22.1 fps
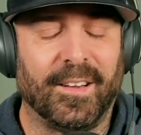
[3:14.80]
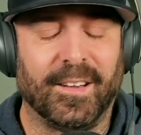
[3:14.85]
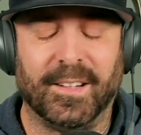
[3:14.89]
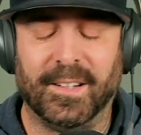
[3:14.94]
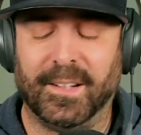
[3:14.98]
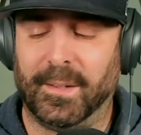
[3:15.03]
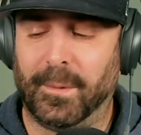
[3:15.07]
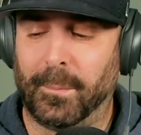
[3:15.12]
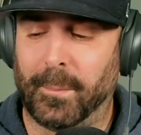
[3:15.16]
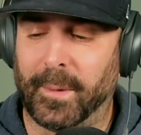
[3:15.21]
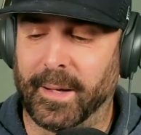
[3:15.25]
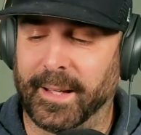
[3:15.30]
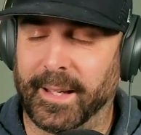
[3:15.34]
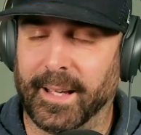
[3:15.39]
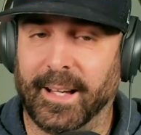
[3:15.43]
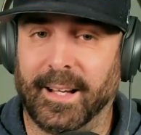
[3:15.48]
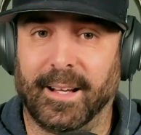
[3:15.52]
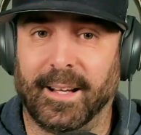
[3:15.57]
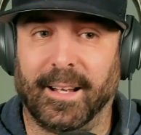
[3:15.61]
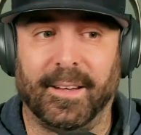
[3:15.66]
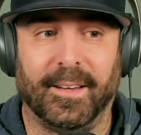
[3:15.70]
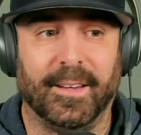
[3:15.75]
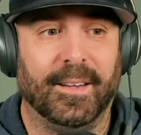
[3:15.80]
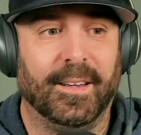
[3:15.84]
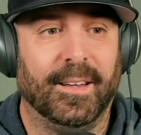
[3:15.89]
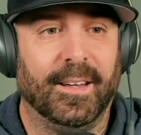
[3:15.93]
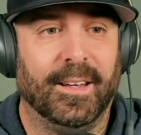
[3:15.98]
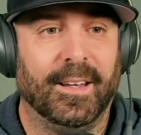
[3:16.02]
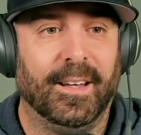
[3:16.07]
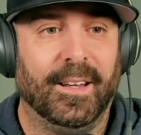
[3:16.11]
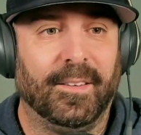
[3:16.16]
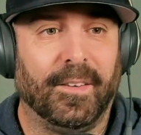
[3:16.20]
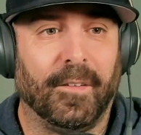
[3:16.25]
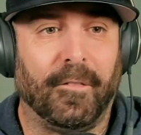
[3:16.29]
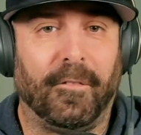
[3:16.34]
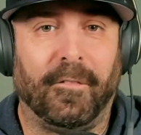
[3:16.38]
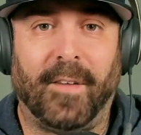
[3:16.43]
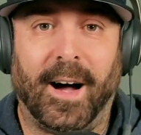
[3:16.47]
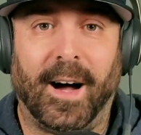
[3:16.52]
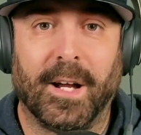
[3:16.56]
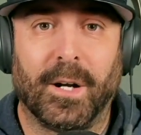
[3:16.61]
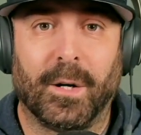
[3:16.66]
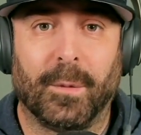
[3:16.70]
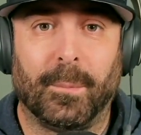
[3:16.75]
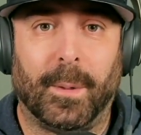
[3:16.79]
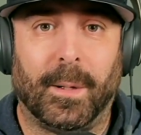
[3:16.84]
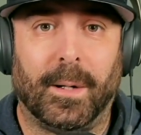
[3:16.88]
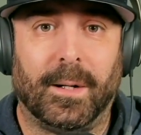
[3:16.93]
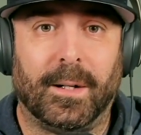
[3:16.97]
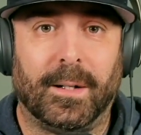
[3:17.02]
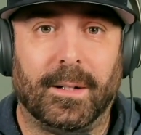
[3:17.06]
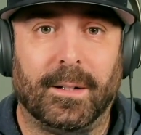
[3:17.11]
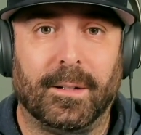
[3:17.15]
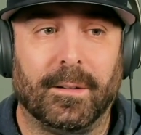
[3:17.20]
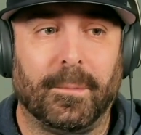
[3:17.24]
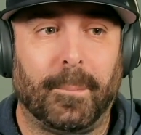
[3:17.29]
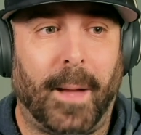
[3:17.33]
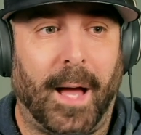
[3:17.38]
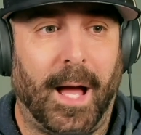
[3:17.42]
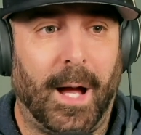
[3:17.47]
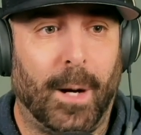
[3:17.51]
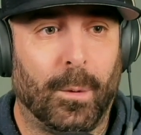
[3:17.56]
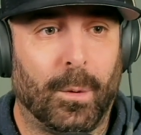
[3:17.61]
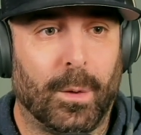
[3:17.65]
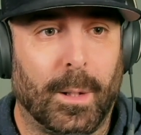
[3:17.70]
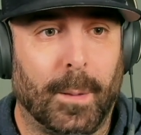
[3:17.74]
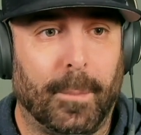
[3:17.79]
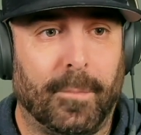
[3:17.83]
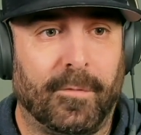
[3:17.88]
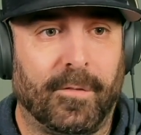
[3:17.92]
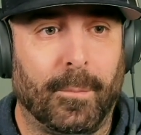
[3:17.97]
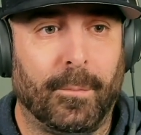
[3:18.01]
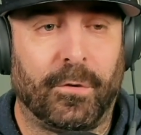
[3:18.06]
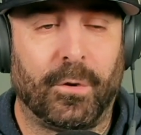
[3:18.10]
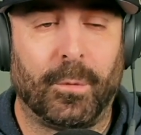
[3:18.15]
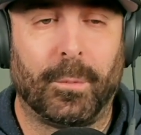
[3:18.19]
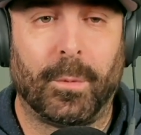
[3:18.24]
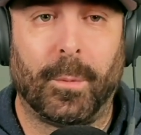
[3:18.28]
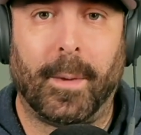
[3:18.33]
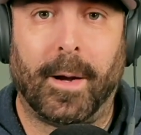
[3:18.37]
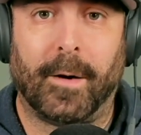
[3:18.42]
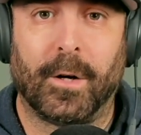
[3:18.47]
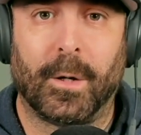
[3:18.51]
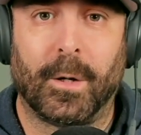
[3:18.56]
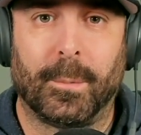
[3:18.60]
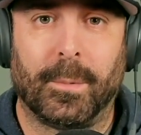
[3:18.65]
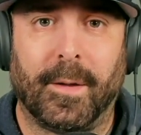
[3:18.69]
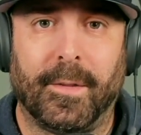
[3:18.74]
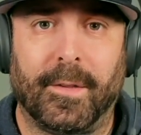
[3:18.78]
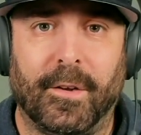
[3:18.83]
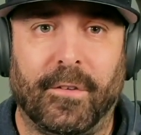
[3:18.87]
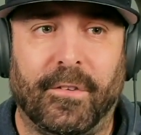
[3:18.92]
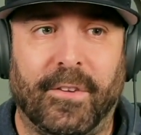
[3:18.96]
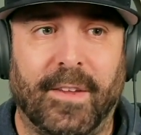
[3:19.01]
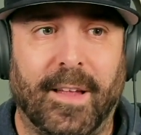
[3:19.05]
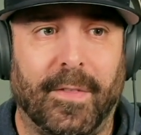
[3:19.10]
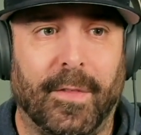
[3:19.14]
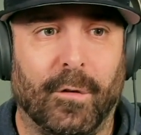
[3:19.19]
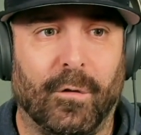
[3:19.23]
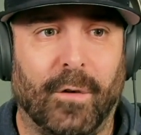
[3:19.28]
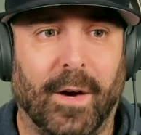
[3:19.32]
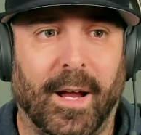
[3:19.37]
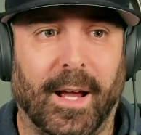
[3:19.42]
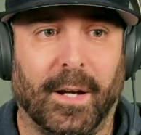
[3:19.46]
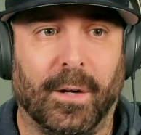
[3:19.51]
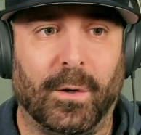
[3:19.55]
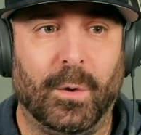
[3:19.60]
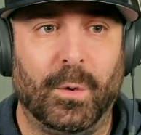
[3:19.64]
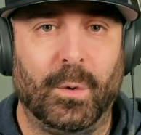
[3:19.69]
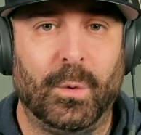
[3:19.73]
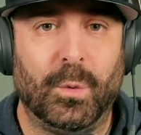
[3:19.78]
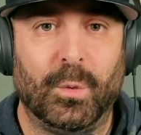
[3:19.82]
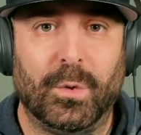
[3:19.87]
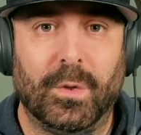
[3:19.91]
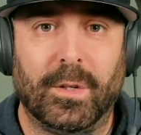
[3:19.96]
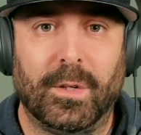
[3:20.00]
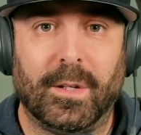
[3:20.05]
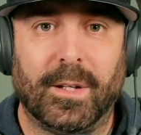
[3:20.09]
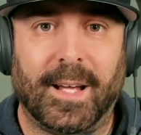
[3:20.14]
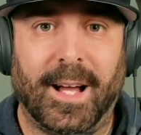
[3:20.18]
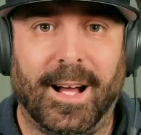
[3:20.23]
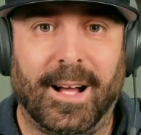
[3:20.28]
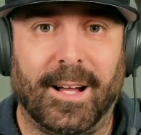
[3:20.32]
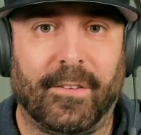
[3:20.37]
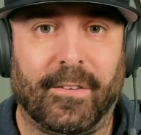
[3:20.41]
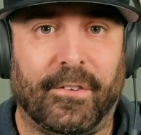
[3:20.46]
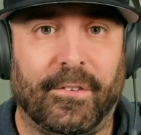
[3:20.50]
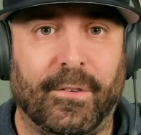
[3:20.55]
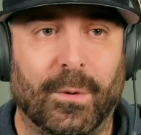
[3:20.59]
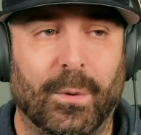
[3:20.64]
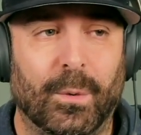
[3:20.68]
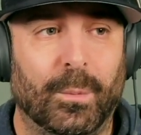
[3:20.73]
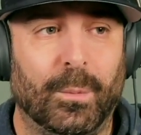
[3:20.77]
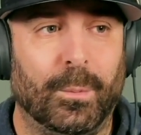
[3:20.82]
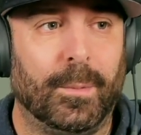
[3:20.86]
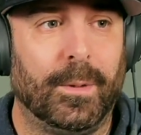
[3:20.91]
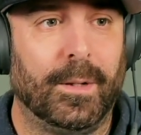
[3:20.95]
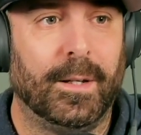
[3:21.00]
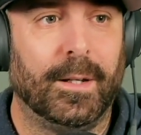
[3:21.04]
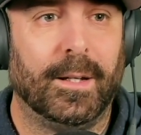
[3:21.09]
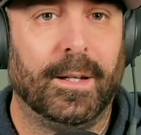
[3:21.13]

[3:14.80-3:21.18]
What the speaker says: Oh my God. The fireball power-up from Super Mario Brothers. You have the raccoon costume.